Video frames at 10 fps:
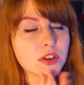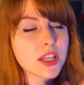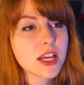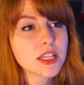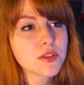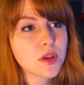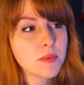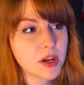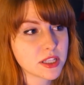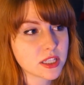For the next 3
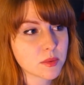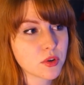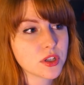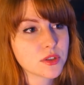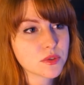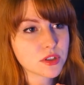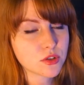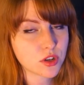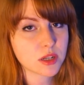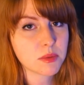months, I'm going to
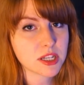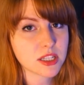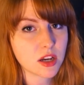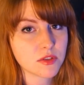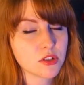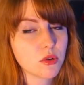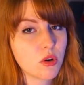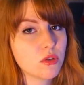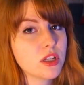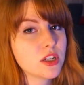restrict myself to
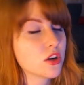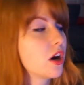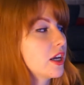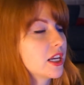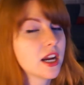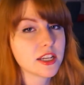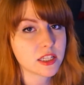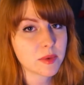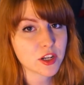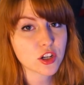only drawing in
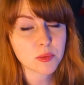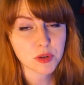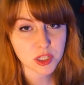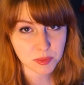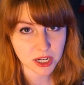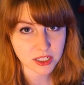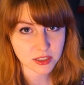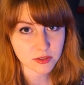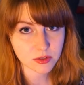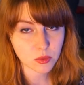isometric
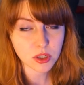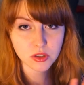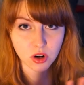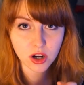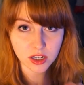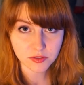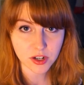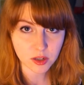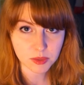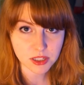perspective when drawing
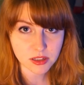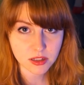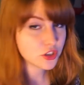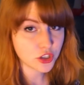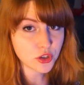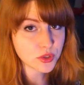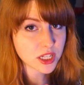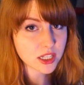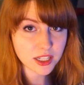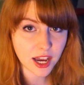environments, to
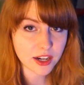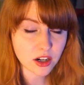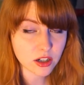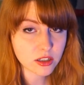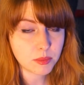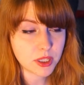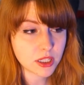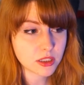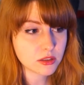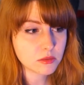using line art, be
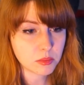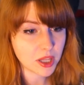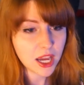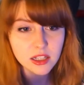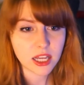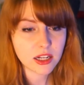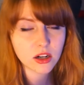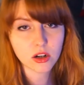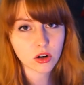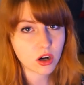it black line
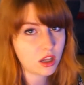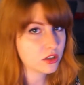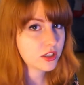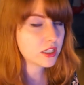art or color